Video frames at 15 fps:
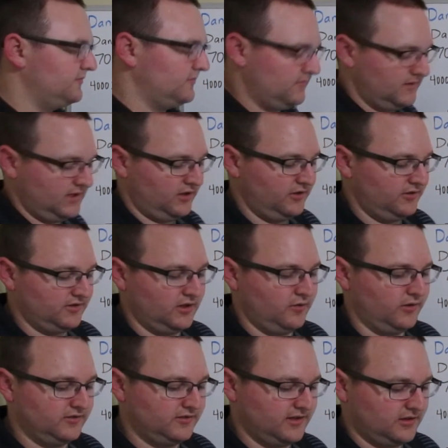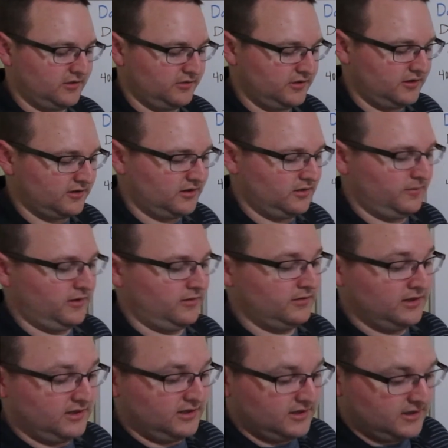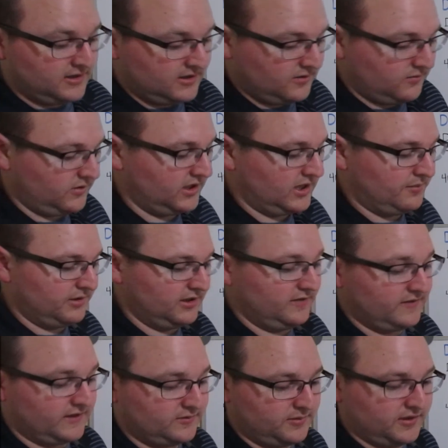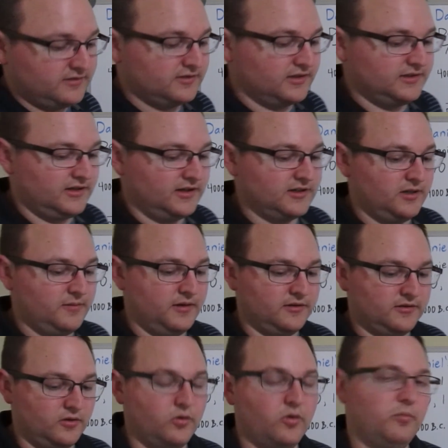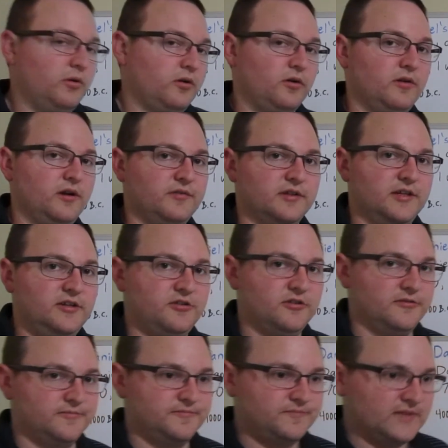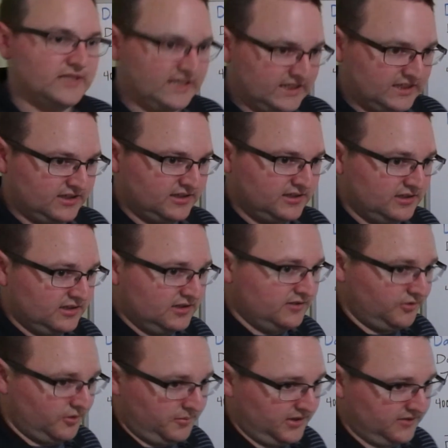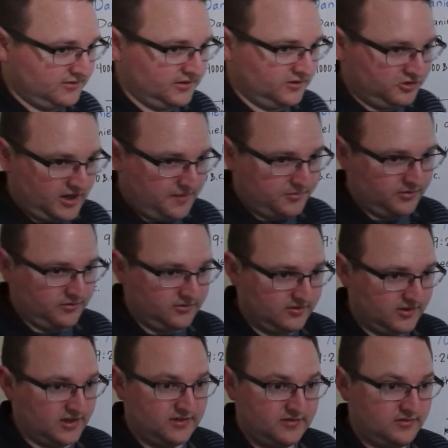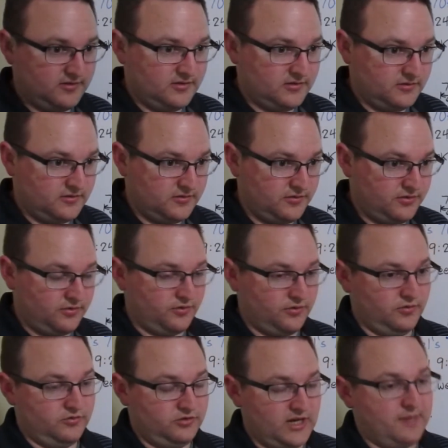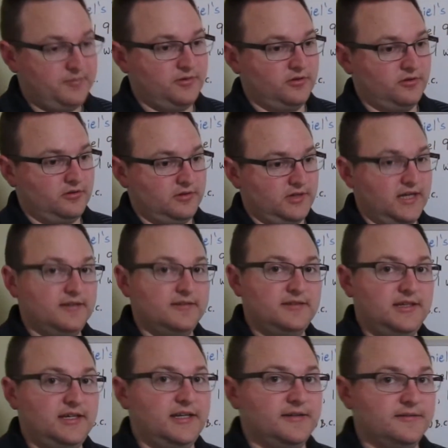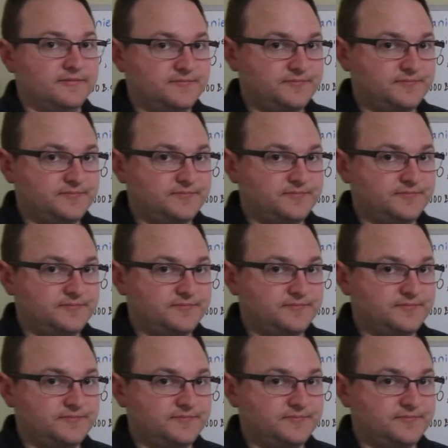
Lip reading: Now you say, what's that all talking about? Well, I believe that's basically talking about the whole book of Revelation. So basically chapter 6 through chapter 19